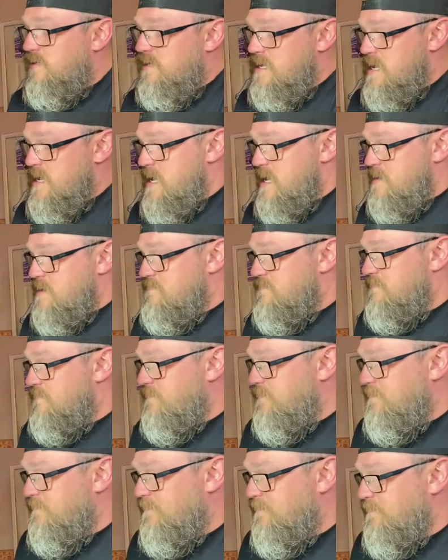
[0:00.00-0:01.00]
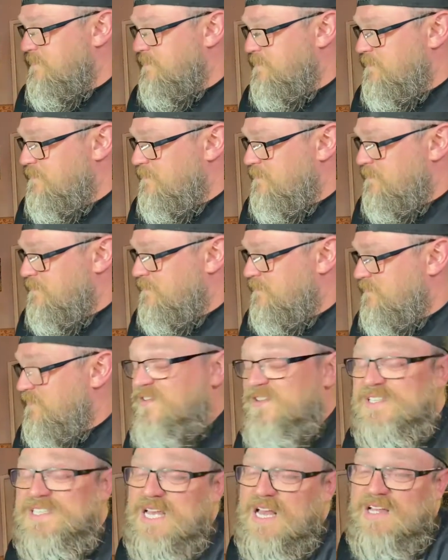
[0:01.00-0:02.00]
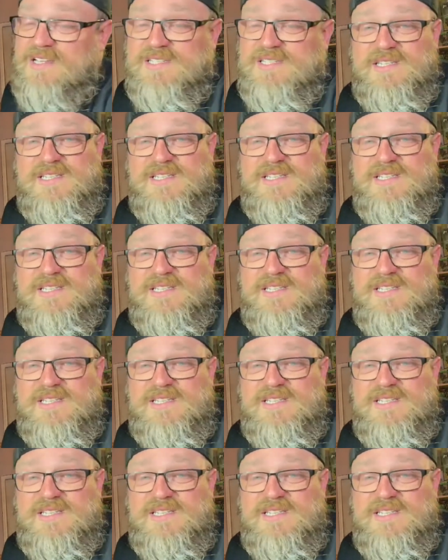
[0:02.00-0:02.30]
If it sells, it